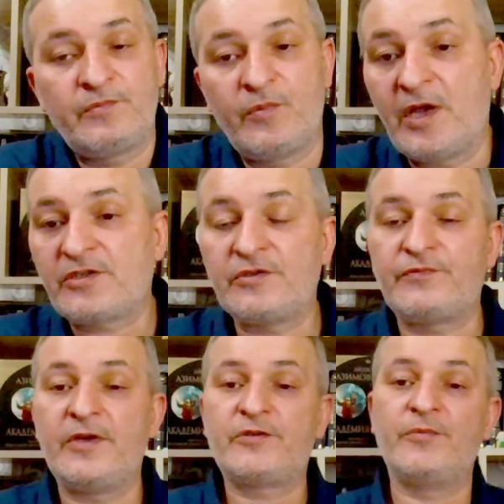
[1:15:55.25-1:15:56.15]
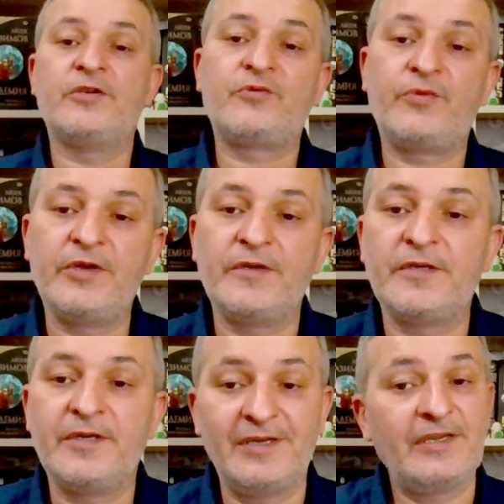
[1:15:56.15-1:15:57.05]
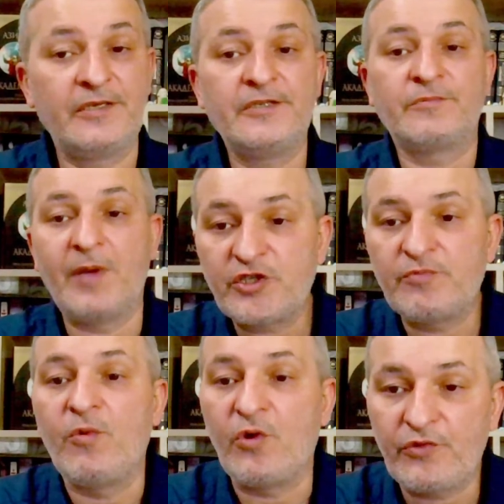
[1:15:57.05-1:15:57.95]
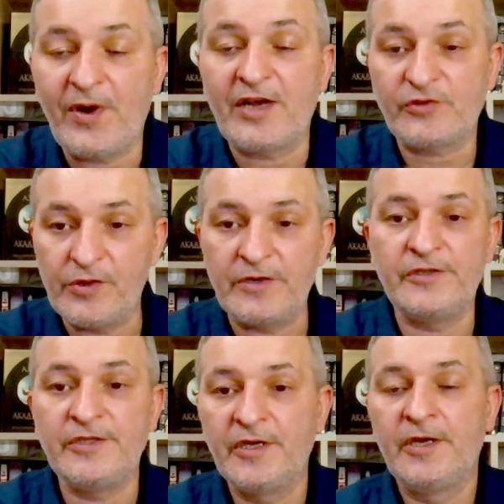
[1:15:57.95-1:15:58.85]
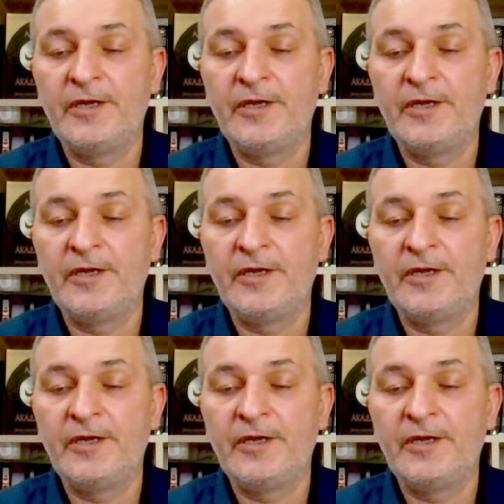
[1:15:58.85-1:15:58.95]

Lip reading: Russian Defense Ministry is much more trustworthy